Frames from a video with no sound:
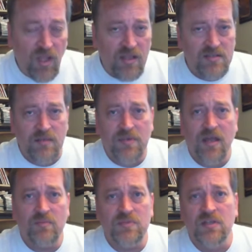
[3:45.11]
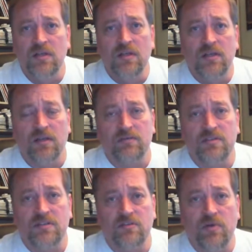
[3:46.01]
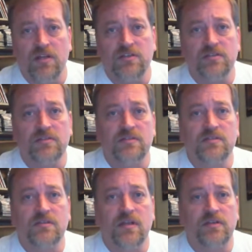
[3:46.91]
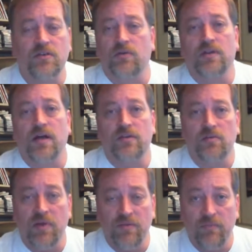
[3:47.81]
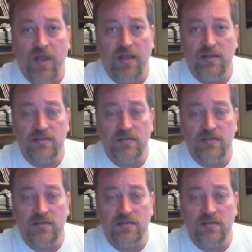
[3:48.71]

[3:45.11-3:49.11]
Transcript: and sometimes given situations don't allow you to pay it.